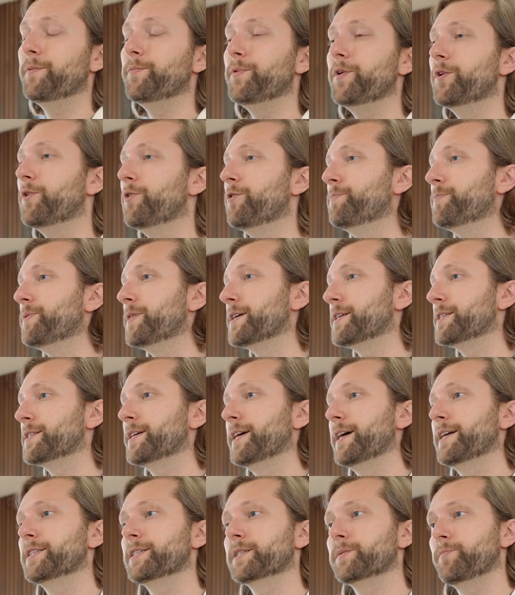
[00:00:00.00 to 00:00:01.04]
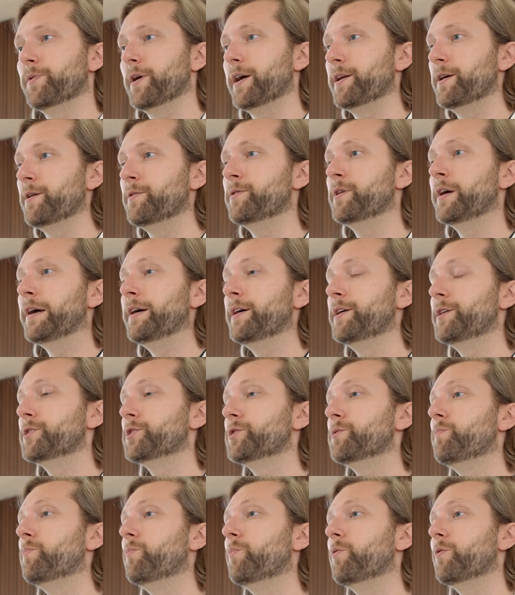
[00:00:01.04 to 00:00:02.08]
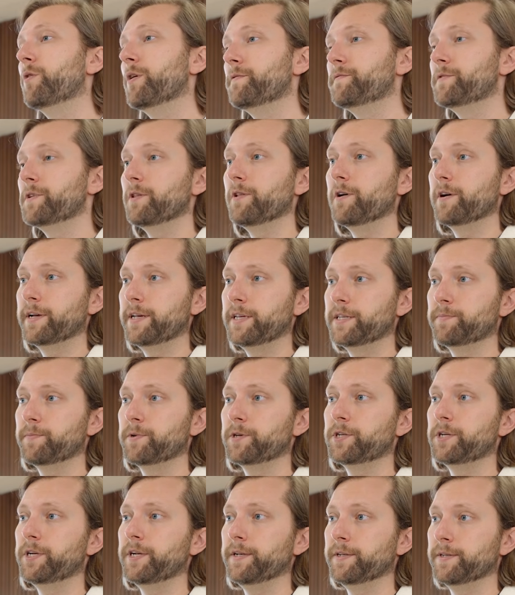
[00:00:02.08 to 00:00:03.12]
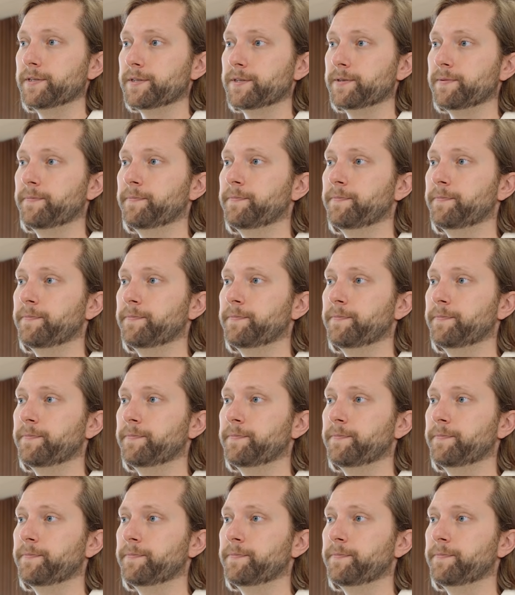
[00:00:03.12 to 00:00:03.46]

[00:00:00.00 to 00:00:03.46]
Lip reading: and we hope this gets spread out to more of De'Longhi's machines.